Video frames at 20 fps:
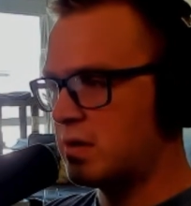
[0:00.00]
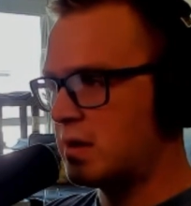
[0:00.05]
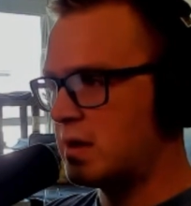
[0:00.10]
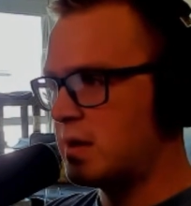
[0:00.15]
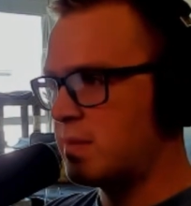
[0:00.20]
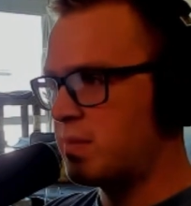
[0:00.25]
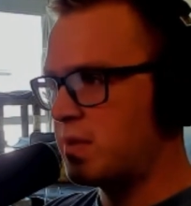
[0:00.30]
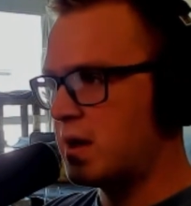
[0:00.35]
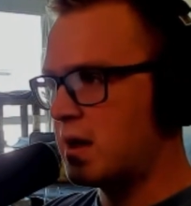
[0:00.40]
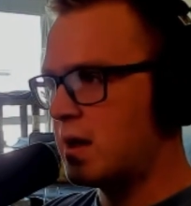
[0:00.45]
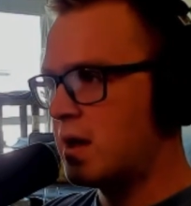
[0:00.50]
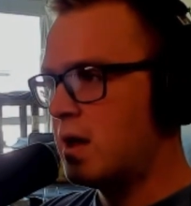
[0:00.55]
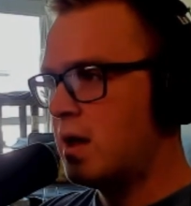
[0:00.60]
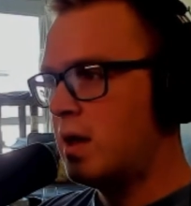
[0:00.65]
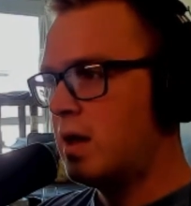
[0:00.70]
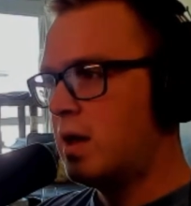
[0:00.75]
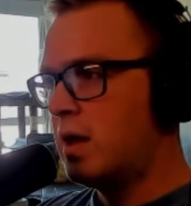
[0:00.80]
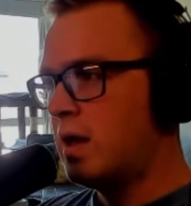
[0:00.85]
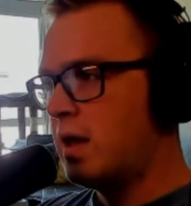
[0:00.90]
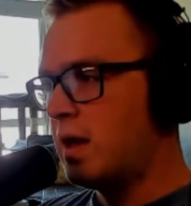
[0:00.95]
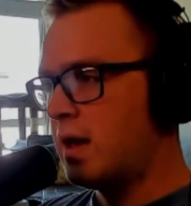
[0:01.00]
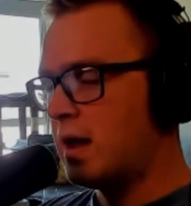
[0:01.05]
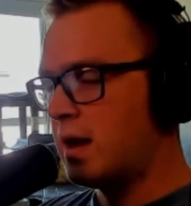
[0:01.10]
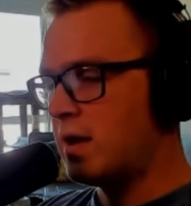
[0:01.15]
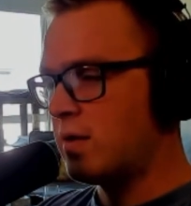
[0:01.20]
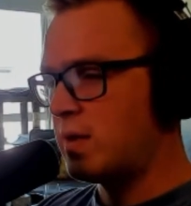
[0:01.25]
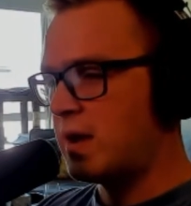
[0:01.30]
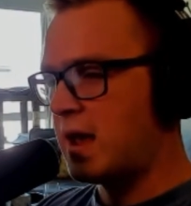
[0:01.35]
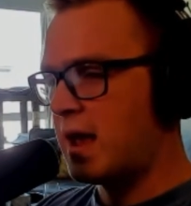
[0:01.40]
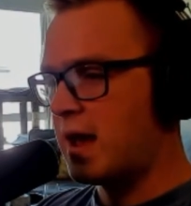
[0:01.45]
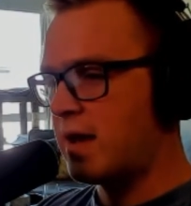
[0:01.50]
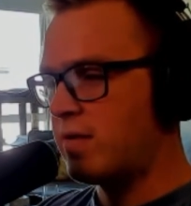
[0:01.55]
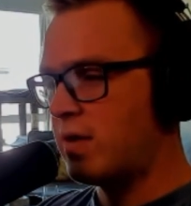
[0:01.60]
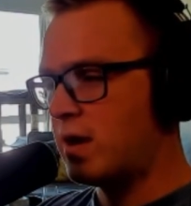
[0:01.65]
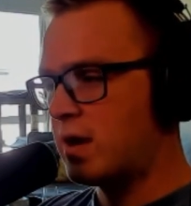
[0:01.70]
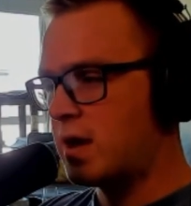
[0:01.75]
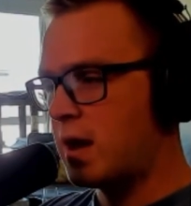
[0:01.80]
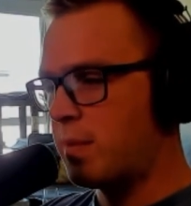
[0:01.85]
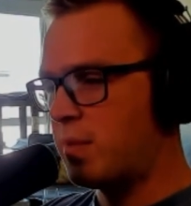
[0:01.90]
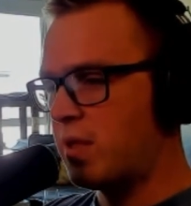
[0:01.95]
Olympia, and we have
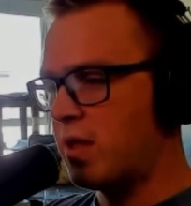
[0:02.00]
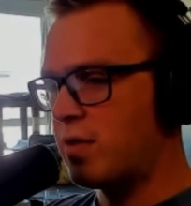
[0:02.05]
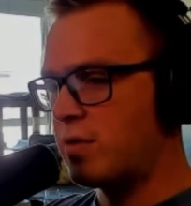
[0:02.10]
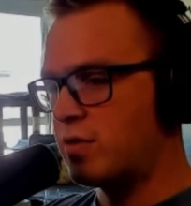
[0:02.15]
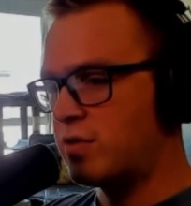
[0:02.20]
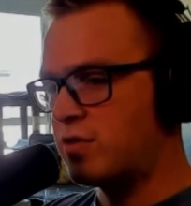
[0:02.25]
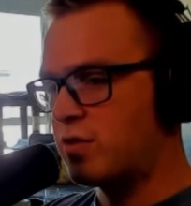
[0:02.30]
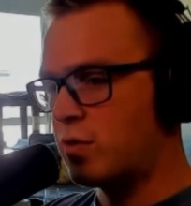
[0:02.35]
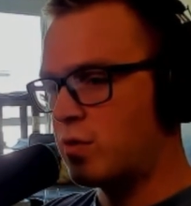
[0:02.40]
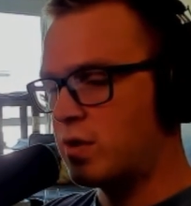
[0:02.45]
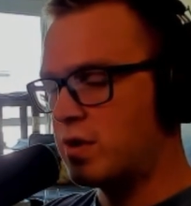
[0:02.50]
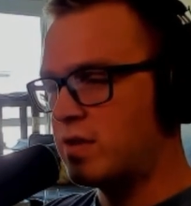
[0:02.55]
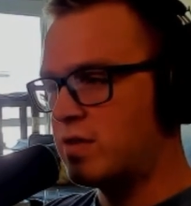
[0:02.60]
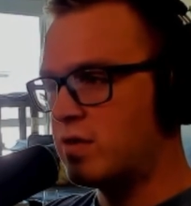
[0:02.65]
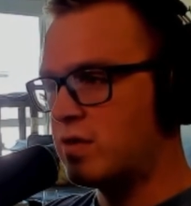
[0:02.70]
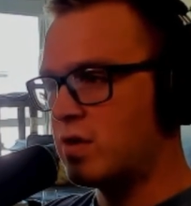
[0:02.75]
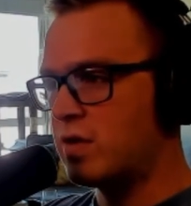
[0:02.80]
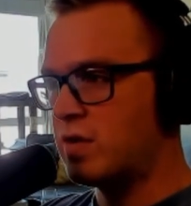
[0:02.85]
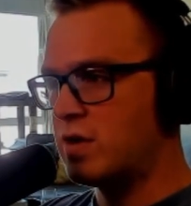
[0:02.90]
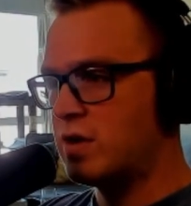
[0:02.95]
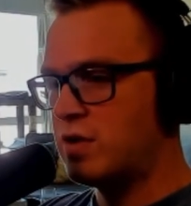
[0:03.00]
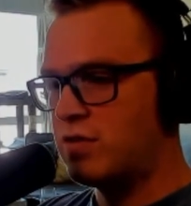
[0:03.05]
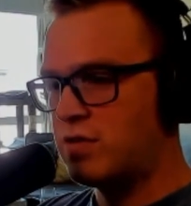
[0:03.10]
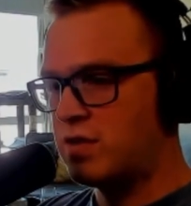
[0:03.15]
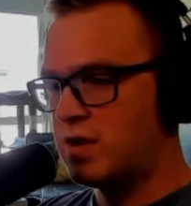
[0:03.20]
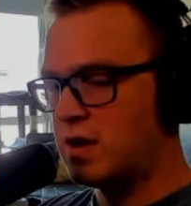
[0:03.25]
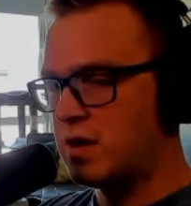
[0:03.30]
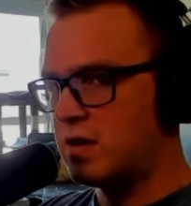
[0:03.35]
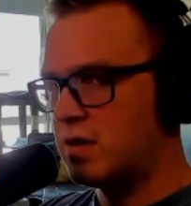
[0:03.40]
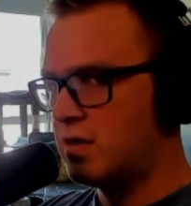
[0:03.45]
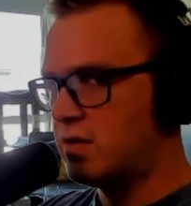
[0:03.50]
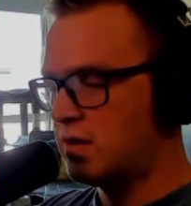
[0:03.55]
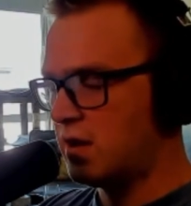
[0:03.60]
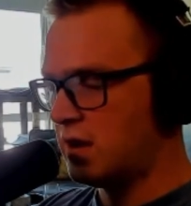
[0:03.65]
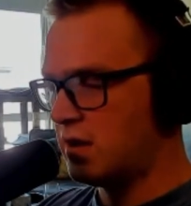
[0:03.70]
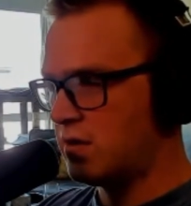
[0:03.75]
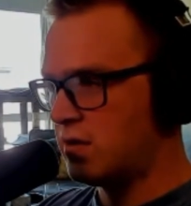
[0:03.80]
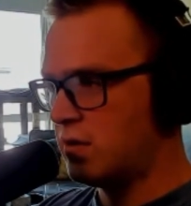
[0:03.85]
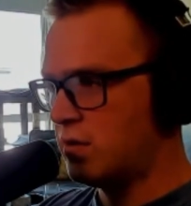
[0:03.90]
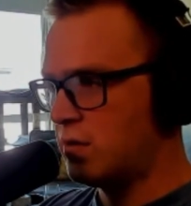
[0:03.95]
a couple other stories, so if you're interested,
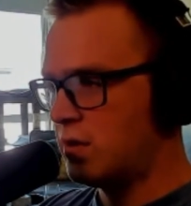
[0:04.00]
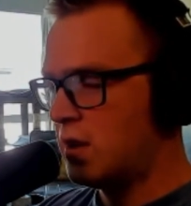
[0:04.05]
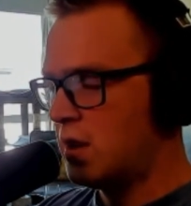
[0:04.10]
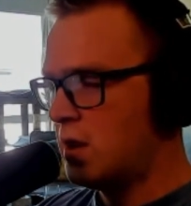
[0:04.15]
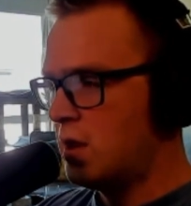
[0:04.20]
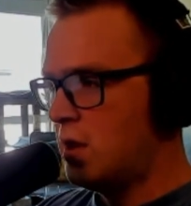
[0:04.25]
stay tuned.